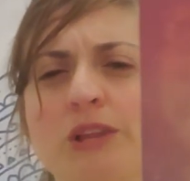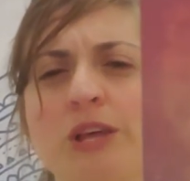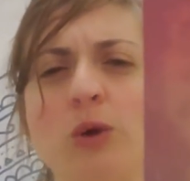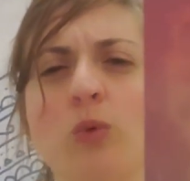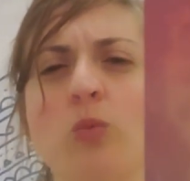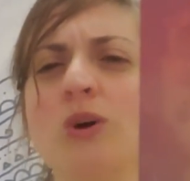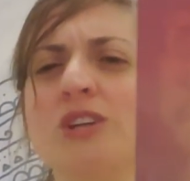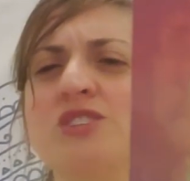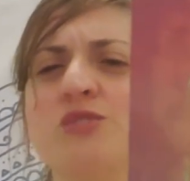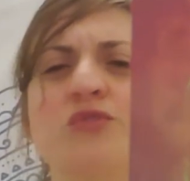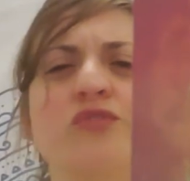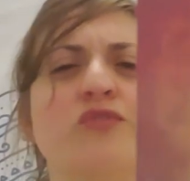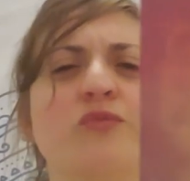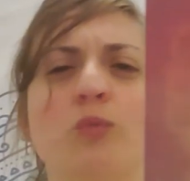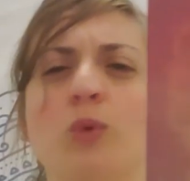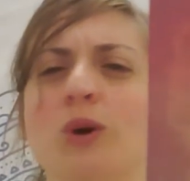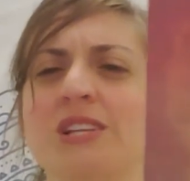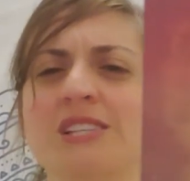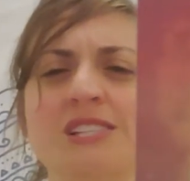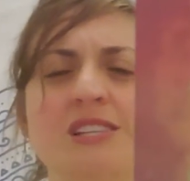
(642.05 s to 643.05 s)
Like, what's
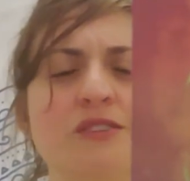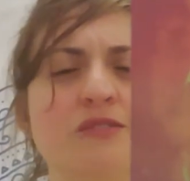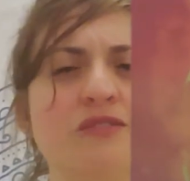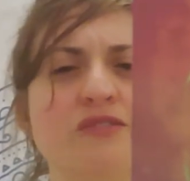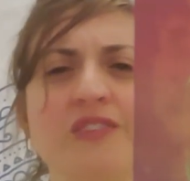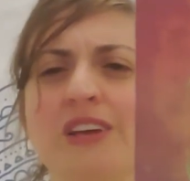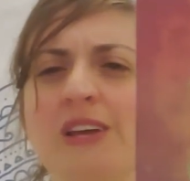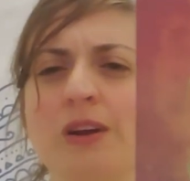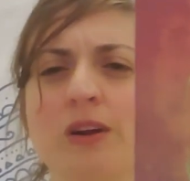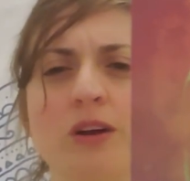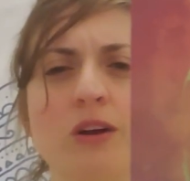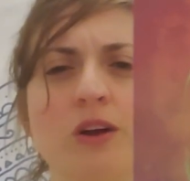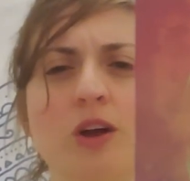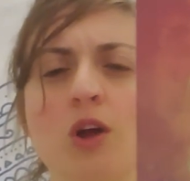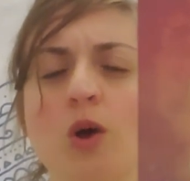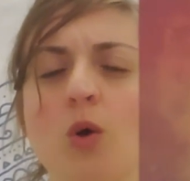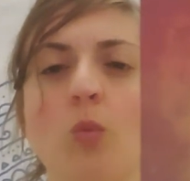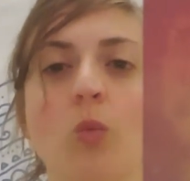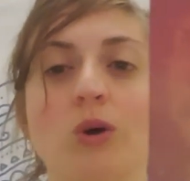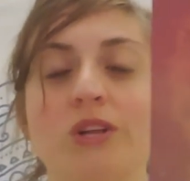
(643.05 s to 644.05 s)
the fear?
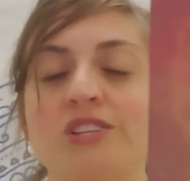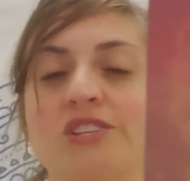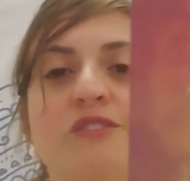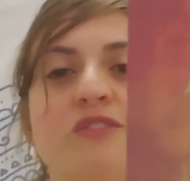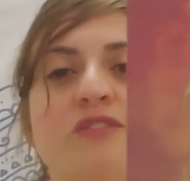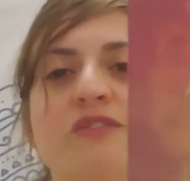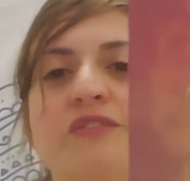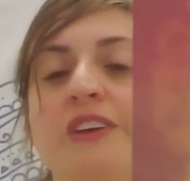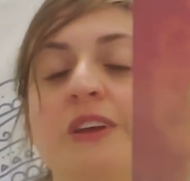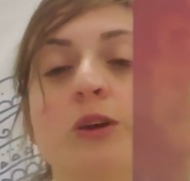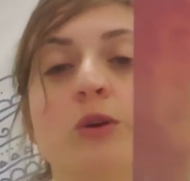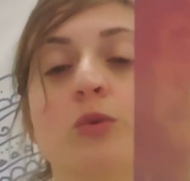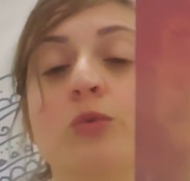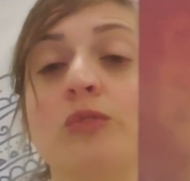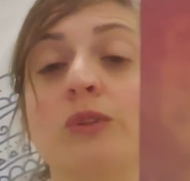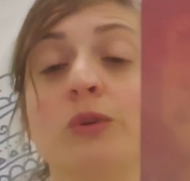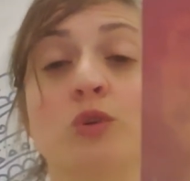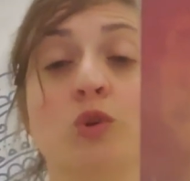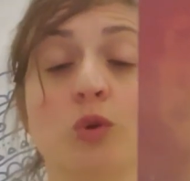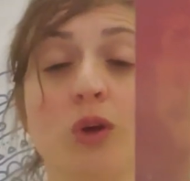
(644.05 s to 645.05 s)
What's the
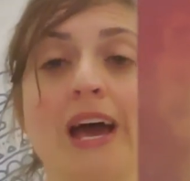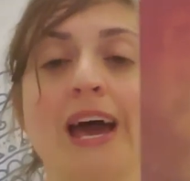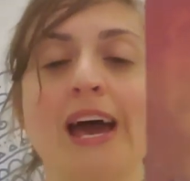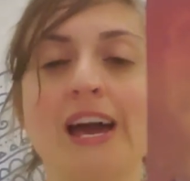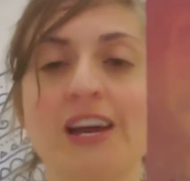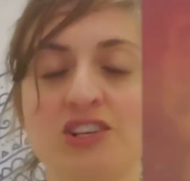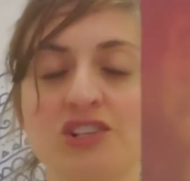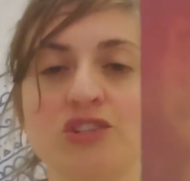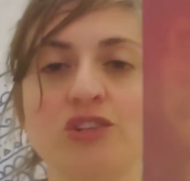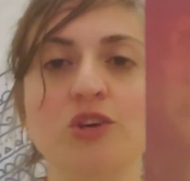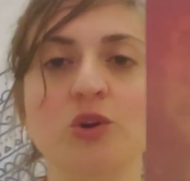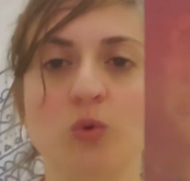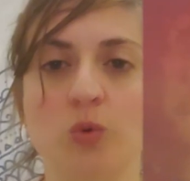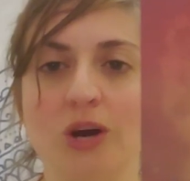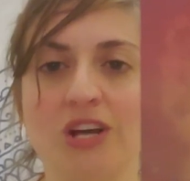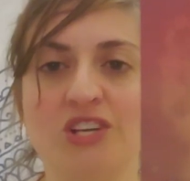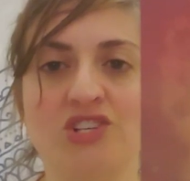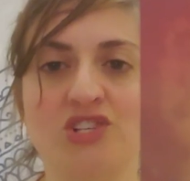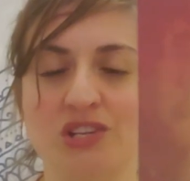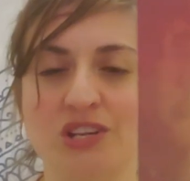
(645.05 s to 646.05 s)
fear? You're actually
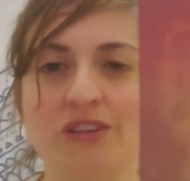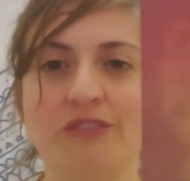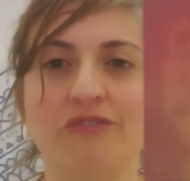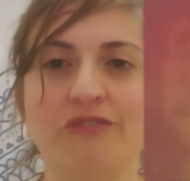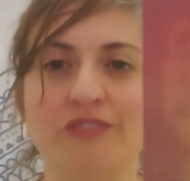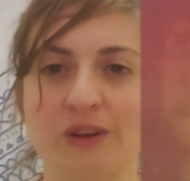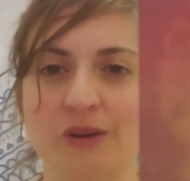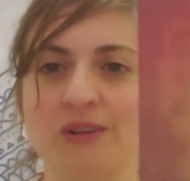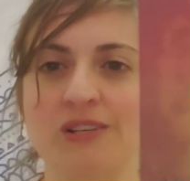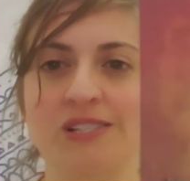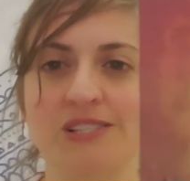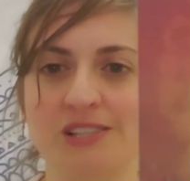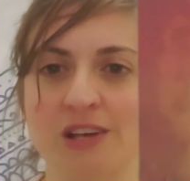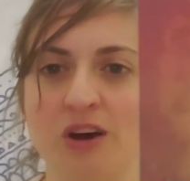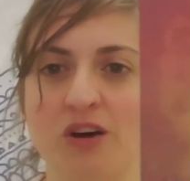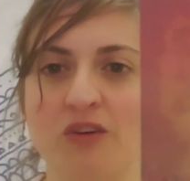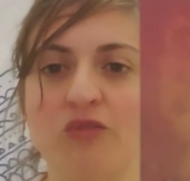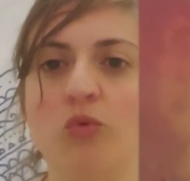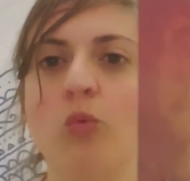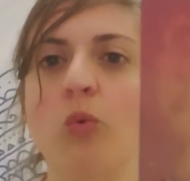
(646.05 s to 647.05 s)
questioning fear
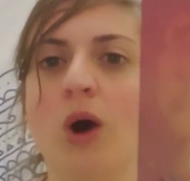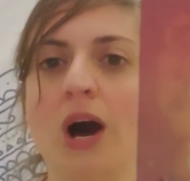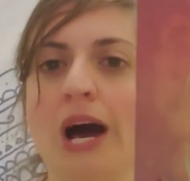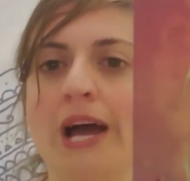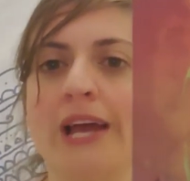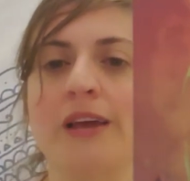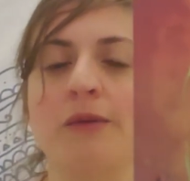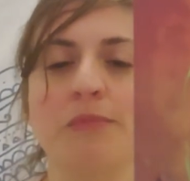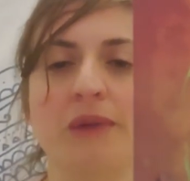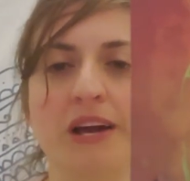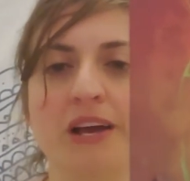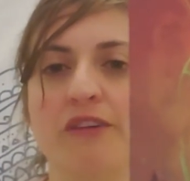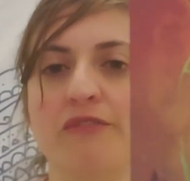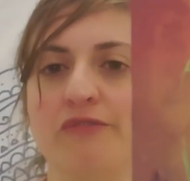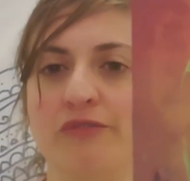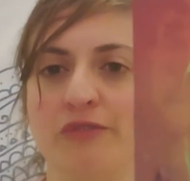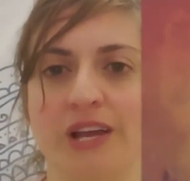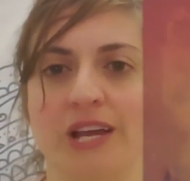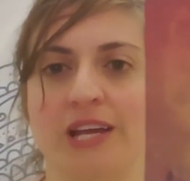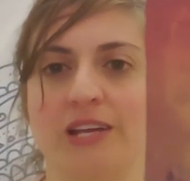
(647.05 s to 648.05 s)
itself. Why am I
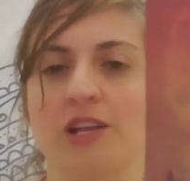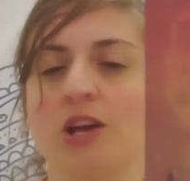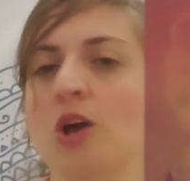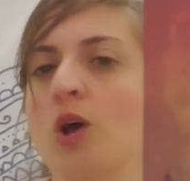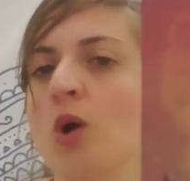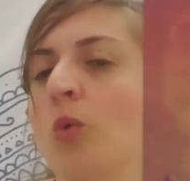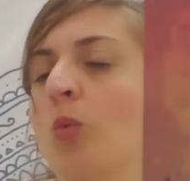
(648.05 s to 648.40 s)
afraid?